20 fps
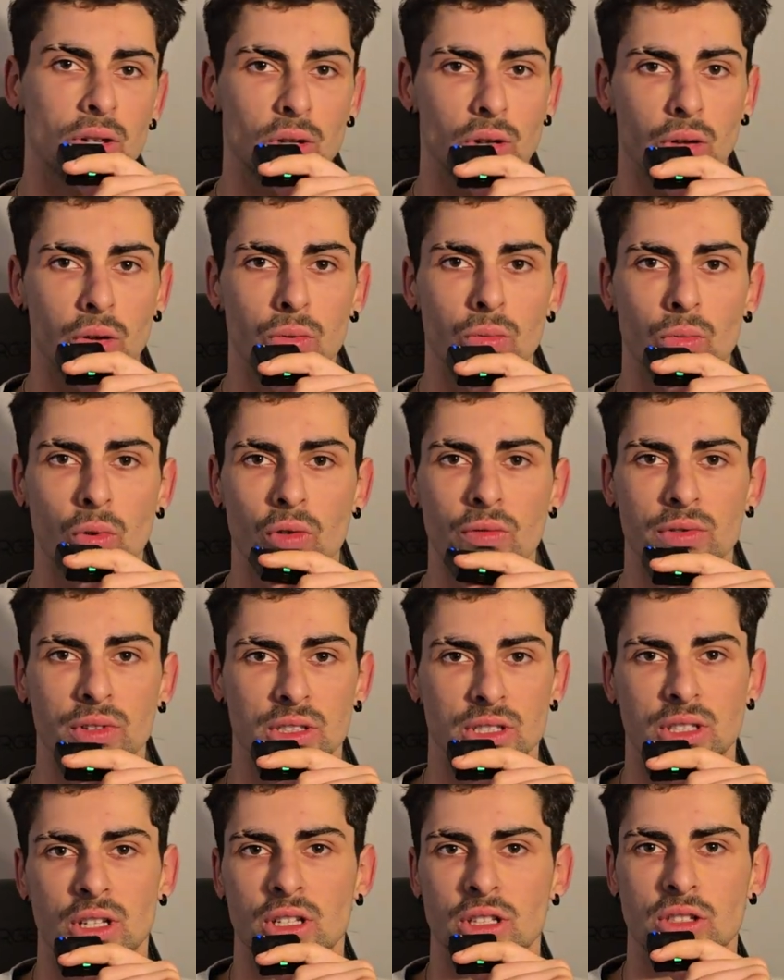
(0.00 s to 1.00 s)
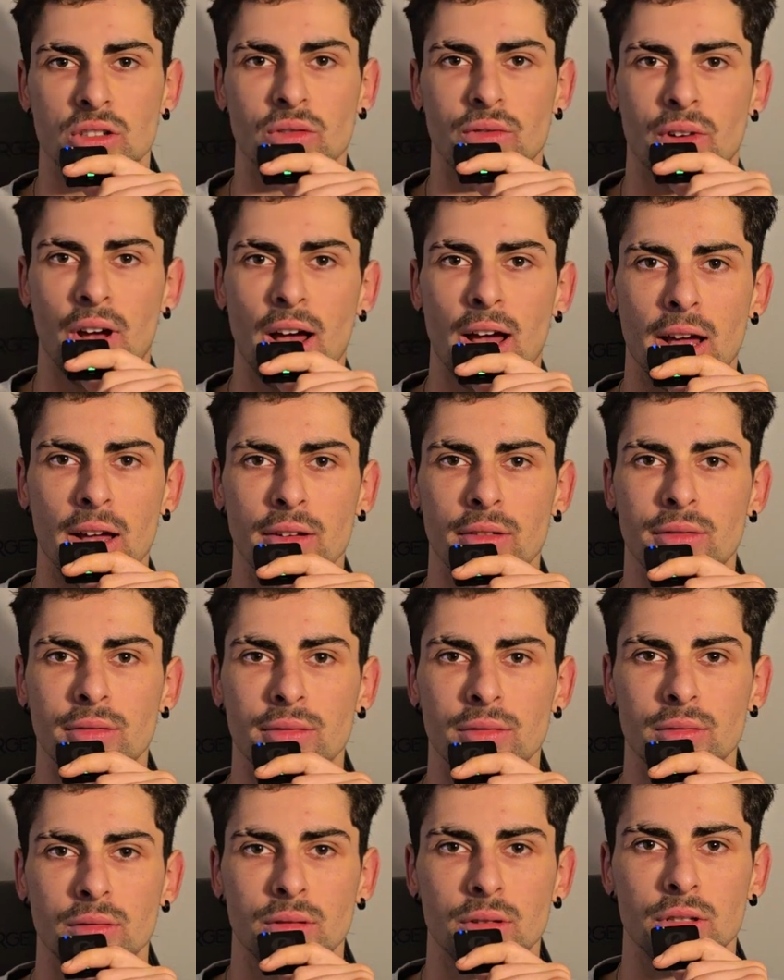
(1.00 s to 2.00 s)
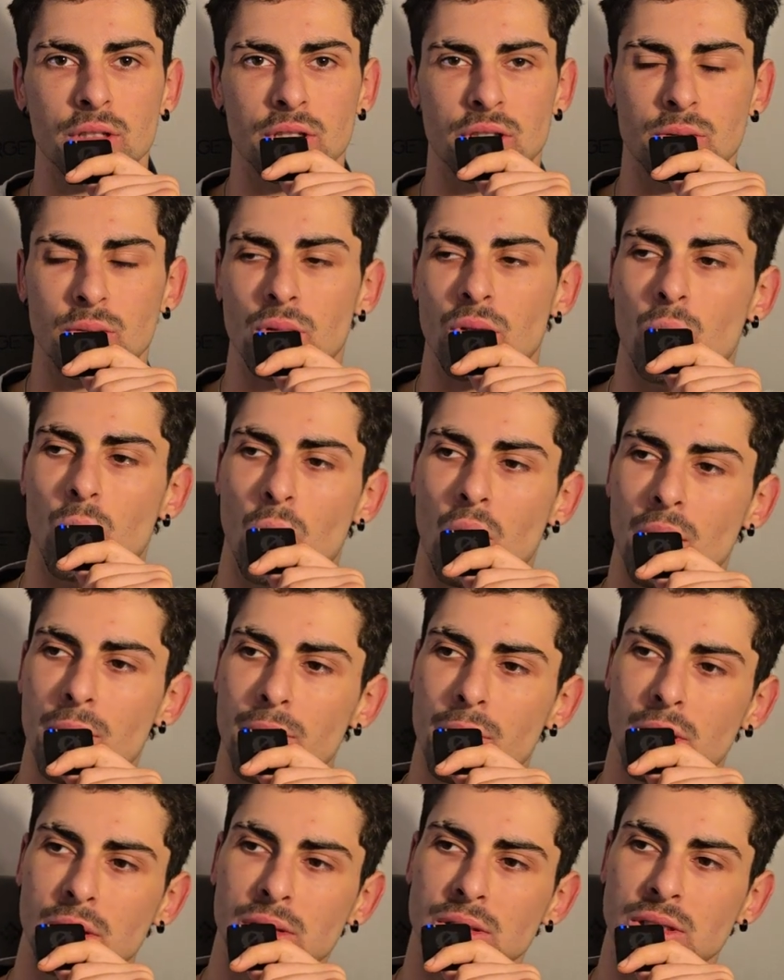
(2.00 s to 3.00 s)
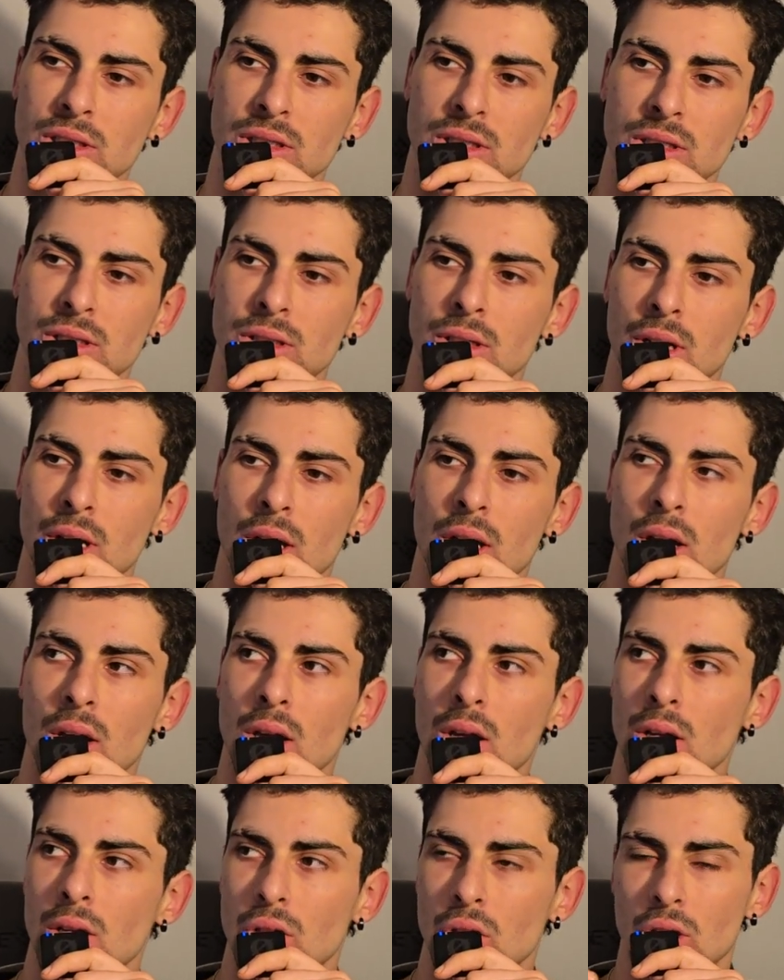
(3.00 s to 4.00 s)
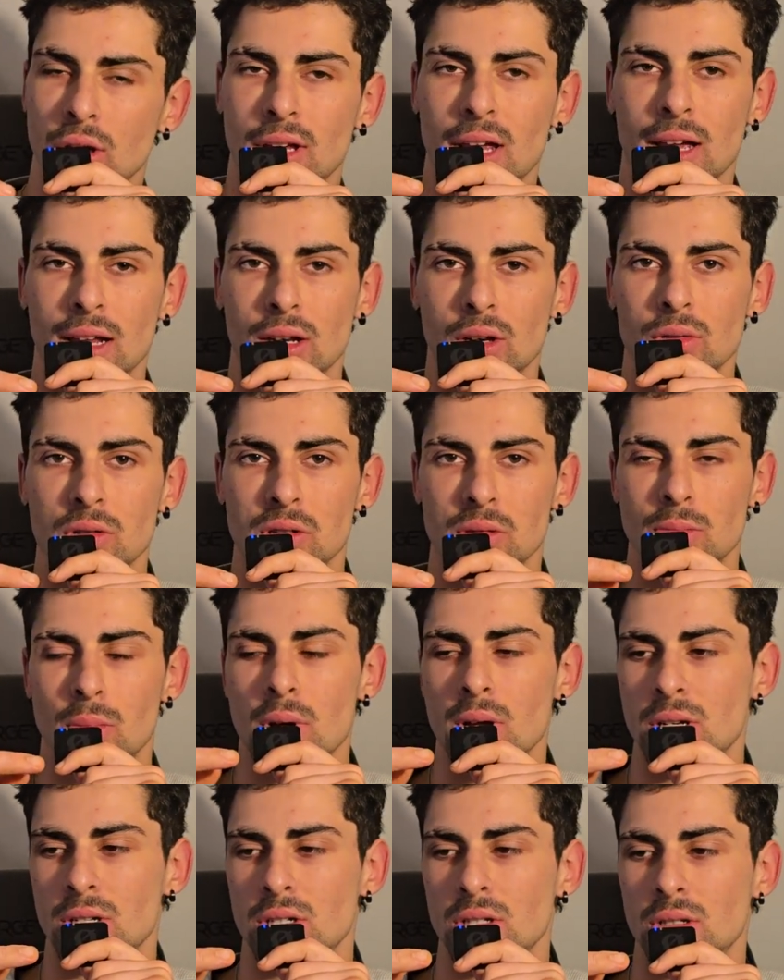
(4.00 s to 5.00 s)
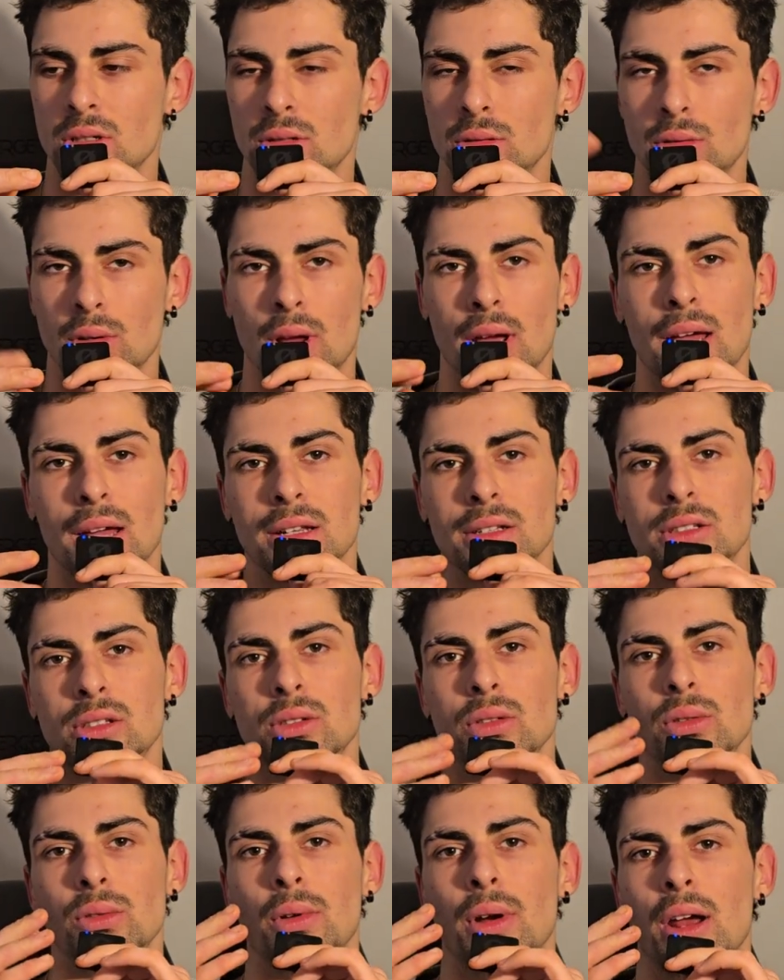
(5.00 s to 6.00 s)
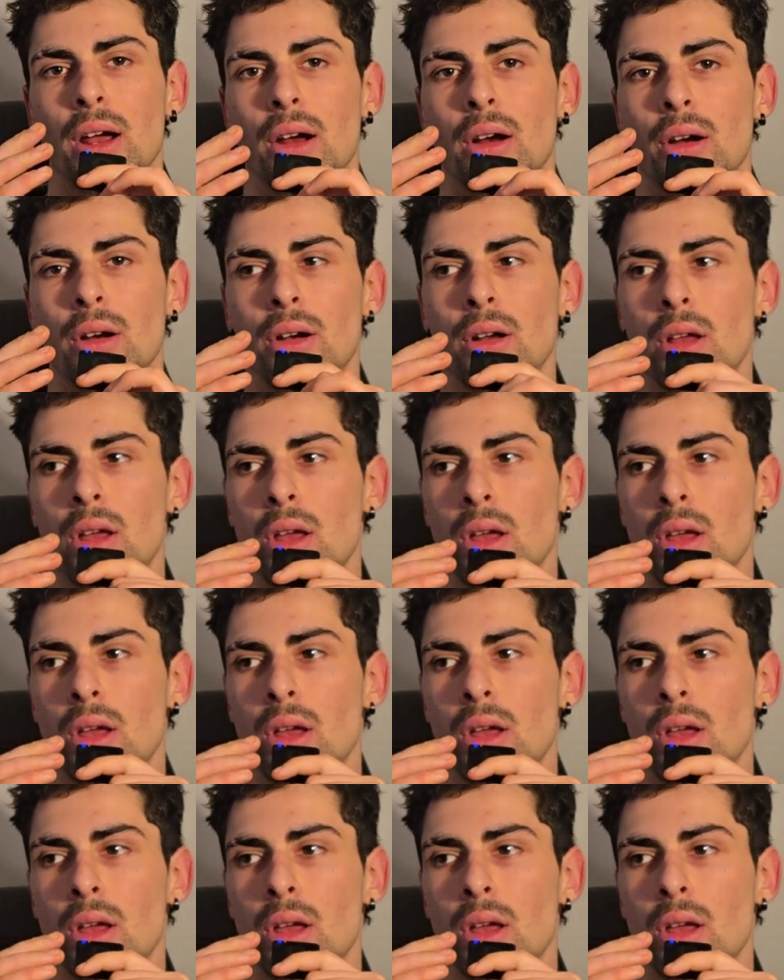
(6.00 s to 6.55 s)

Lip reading: The lone wolf does not survive because with one person, you can't do as much as to where